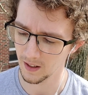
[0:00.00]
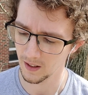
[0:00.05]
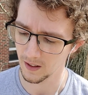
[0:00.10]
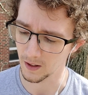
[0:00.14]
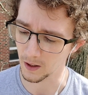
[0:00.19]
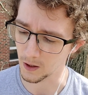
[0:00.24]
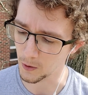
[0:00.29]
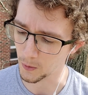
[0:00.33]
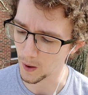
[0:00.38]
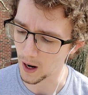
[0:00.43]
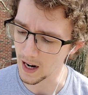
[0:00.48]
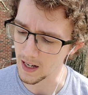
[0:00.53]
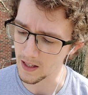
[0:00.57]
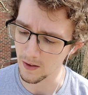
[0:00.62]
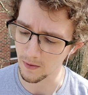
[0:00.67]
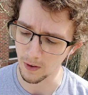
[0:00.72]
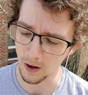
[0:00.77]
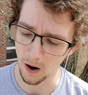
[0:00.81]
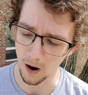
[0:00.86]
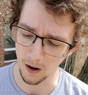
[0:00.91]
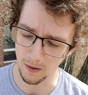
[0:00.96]
The cries of
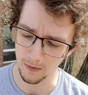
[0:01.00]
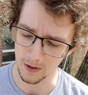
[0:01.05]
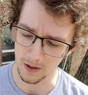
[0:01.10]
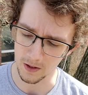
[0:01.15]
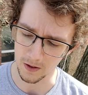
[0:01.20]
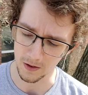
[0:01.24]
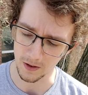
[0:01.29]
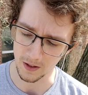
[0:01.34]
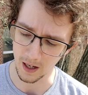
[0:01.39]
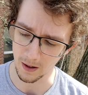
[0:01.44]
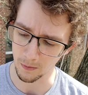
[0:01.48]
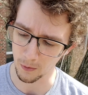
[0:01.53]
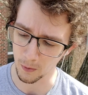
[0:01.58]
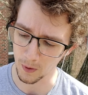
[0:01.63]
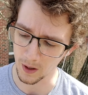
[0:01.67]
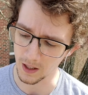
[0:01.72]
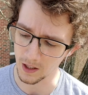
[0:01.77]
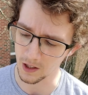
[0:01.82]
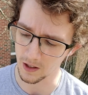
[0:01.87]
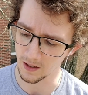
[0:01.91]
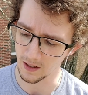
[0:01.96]
the harvesters have
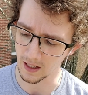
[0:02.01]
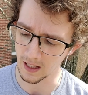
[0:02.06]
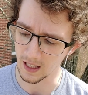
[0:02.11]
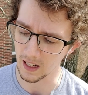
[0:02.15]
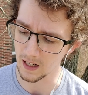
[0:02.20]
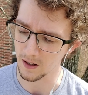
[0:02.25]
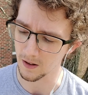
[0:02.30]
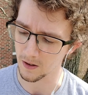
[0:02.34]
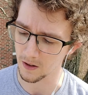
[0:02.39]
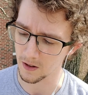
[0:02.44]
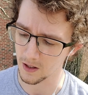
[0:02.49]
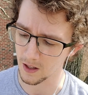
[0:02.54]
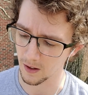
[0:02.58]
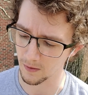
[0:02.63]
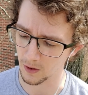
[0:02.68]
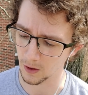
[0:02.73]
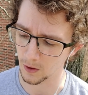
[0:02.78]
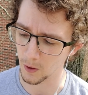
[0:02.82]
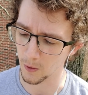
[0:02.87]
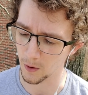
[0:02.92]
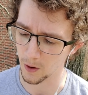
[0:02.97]
reached the ears of
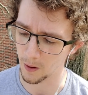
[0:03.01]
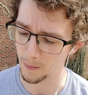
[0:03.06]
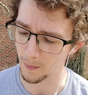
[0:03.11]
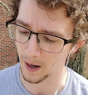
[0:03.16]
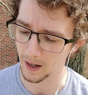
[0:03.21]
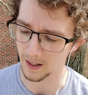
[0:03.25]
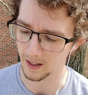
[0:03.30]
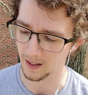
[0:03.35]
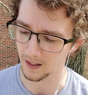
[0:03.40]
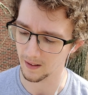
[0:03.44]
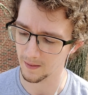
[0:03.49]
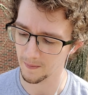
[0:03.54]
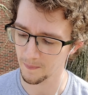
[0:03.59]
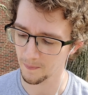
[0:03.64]
the Lord Almighty.